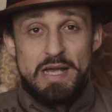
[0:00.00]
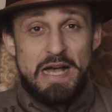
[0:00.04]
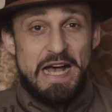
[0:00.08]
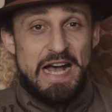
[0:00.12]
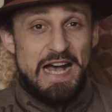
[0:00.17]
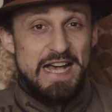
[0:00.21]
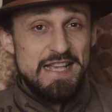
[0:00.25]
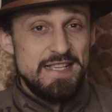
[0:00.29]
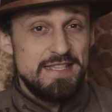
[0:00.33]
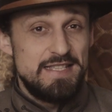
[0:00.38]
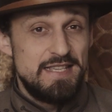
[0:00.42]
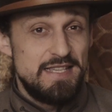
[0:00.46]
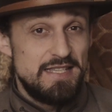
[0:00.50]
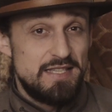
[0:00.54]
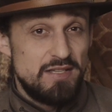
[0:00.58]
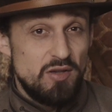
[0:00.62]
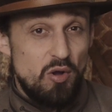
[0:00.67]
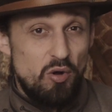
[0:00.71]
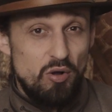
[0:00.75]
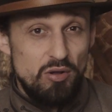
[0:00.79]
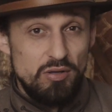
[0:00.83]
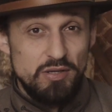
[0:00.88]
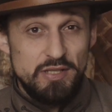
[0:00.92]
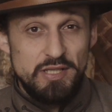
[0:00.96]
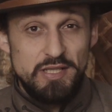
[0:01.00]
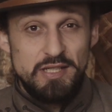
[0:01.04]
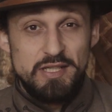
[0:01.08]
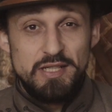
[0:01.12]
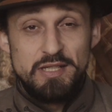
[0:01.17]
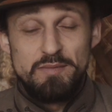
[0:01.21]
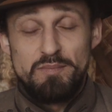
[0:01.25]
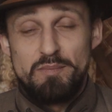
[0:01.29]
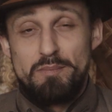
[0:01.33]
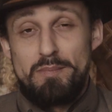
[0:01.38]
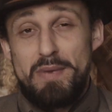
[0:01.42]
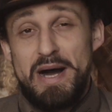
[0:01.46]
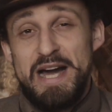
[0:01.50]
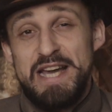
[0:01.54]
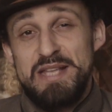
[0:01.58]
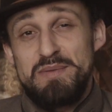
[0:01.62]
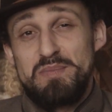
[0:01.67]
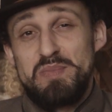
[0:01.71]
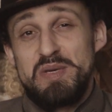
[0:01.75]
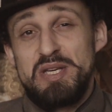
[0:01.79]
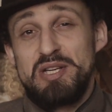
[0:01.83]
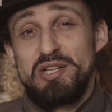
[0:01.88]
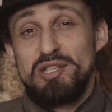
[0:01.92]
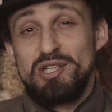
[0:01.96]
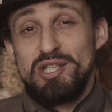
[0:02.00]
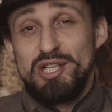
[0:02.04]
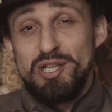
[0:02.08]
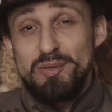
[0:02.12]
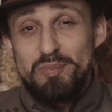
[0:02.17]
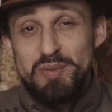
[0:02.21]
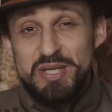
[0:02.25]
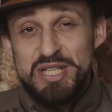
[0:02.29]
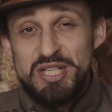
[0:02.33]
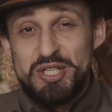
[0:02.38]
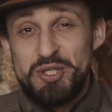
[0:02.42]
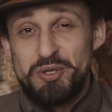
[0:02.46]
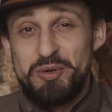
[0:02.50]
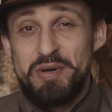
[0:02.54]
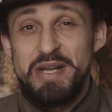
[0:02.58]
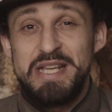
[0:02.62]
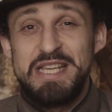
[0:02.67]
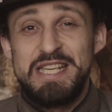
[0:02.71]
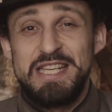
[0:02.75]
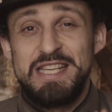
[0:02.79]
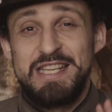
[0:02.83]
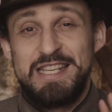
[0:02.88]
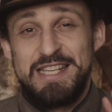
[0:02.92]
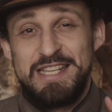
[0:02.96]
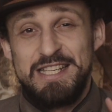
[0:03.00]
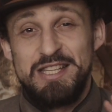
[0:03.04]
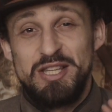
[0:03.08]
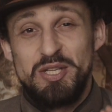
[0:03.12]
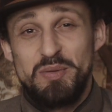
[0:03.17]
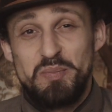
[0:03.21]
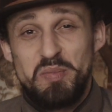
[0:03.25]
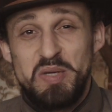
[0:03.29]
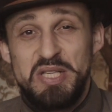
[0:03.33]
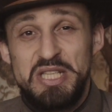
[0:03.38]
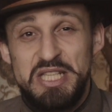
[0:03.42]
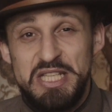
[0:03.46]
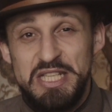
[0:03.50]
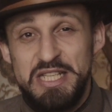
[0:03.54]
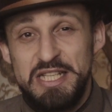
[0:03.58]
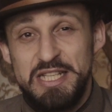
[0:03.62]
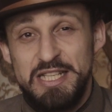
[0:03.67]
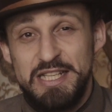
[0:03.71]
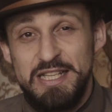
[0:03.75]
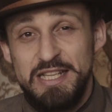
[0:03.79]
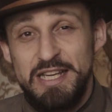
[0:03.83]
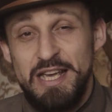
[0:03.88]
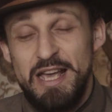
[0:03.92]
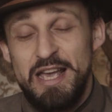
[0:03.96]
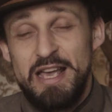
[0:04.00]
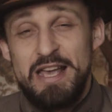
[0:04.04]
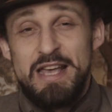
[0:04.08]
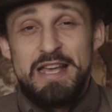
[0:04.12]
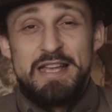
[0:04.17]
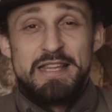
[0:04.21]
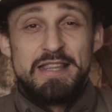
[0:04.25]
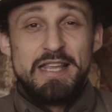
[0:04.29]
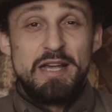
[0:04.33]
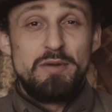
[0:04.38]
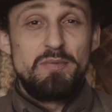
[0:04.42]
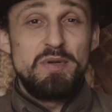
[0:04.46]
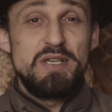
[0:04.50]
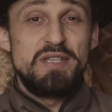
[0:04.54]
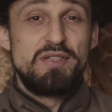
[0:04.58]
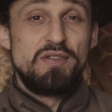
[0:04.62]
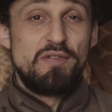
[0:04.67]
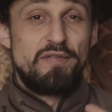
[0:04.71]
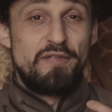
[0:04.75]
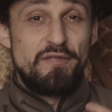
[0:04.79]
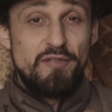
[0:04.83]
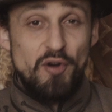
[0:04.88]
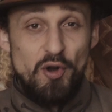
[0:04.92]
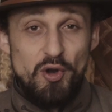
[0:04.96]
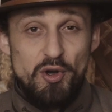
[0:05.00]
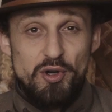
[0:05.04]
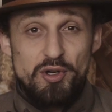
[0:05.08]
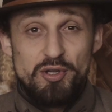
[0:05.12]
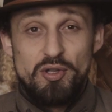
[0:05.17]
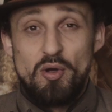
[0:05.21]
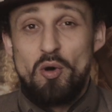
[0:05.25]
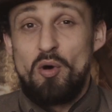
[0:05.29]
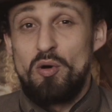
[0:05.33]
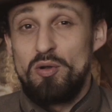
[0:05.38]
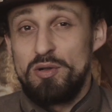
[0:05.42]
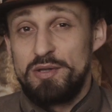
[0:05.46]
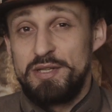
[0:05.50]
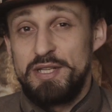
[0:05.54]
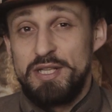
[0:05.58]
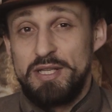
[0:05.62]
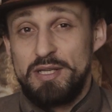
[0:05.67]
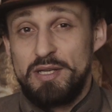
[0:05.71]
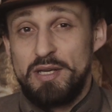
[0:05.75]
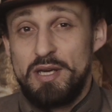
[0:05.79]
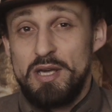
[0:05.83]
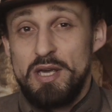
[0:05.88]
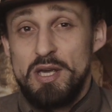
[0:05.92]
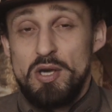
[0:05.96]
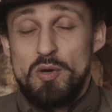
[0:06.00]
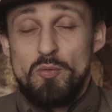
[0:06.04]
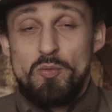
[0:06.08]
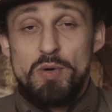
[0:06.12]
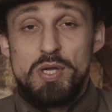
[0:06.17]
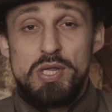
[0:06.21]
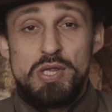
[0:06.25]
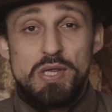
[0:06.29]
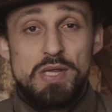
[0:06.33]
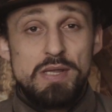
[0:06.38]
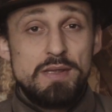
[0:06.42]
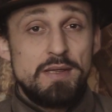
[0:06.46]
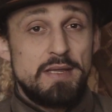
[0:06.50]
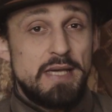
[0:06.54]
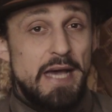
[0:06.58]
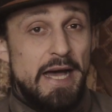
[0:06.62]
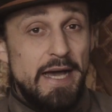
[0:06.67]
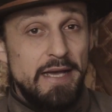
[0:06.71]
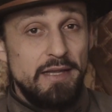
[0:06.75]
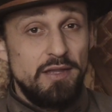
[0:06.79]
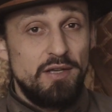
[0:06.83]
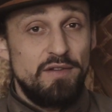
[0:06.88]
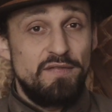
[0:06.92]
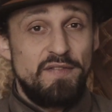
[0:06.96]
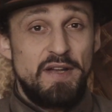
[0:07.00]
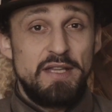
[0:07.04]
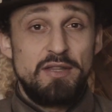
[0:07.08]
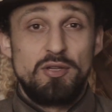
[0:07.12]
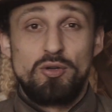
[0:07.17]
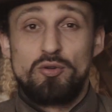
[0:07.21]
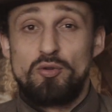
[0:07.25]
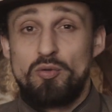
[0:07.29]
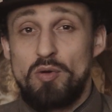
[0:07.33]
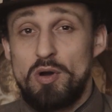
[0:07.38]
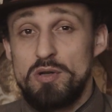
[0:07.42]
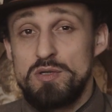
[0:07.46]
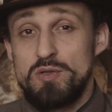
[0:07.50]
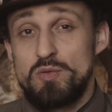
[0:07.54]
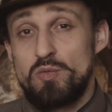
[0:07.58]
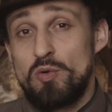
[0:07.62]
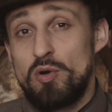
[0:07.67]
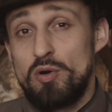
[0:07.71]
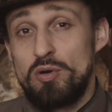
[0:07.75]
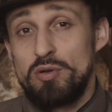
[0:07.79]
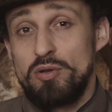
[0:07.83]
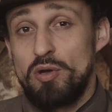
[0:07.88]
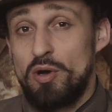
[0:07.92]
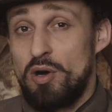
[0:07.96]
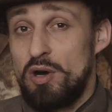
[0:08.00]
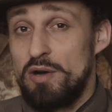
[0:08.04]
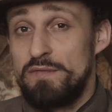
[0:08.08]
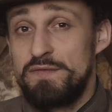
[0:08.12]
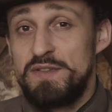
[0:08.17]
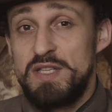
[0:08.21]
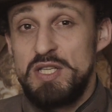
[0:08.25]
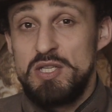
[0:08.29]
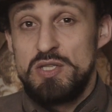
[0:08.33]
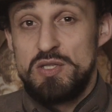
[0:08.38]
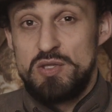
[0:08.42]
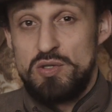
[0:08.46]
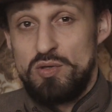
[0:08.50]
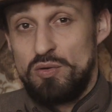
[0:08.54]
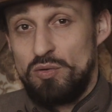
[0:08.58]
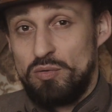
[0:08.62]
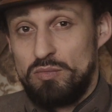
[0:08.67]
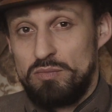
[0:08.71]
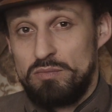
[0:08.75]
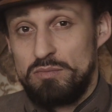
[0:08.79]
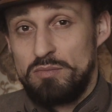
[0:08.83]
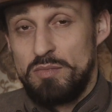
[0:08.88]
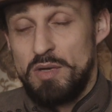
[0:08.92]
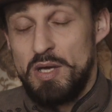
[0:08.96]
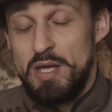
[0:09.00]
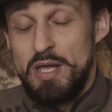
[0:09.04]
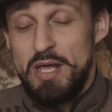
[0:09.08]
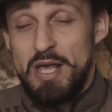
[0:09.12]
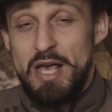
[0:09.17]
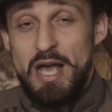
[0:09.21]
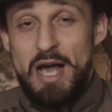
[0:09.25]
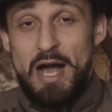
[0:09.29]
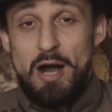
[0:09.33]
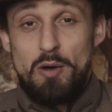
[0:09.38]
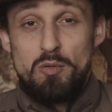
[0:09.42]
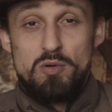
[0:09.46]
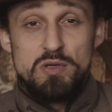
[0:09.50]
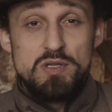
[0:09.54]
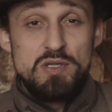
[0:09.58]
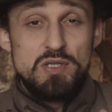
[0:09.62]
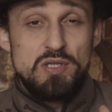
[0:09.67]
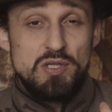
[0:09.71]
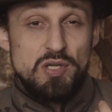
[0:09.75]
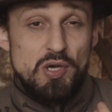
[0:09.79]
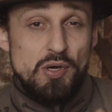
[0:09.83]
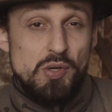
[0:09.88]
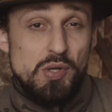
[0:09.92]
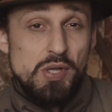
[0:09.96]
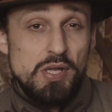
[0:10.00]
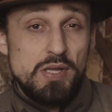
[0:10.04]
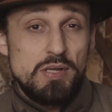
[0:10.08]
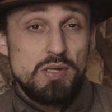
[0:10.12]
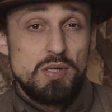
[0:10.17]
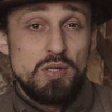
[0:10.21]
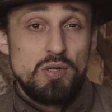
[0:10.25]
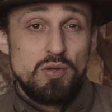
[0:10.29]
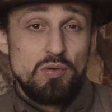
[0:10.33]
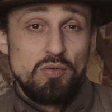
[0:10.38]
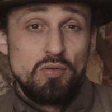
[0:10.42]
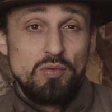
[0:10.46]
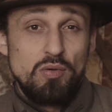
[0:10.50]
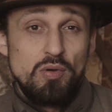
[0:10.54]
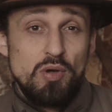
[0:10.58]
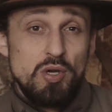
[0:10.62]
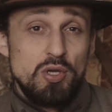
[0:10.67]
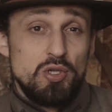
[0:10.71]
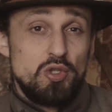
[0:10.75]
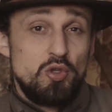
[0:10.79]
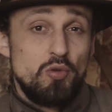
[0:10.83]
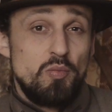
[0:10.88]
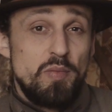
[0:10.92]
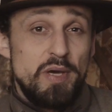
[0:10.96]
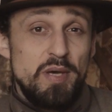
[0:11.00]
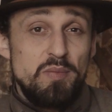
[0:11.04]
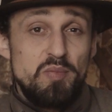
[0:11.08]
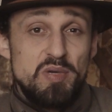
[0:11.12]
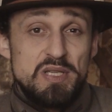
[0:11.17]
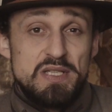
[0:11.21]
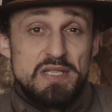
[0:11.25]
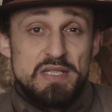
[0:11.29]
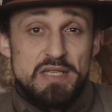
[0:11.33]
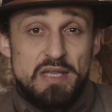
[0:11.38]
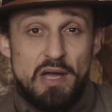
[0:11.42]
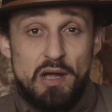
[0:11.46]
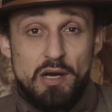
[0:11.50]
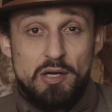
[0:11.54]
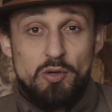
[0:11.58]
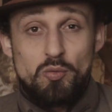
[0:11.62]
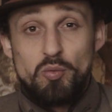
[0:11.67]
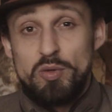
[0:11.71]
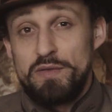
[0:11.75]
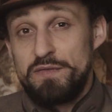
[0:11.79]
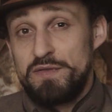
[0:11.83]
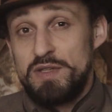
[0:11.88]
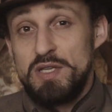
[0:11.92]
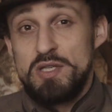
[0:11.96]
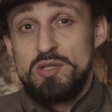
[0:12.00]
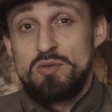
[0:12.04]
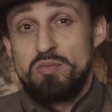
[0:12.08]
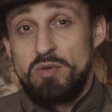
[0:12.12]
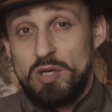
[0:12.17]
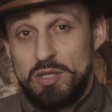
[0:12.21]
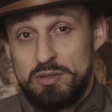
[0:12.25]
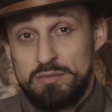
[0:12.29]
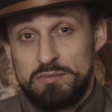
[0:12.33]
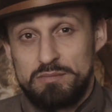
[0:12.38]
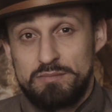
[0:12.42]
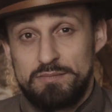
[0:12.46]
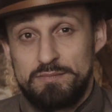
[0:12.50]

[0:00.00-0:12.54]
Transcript: As this holding might be a little bit tricky in the beginning, there is a third holding which is kind of at the crossroad of these two. I would suggest you to maybe start with this one.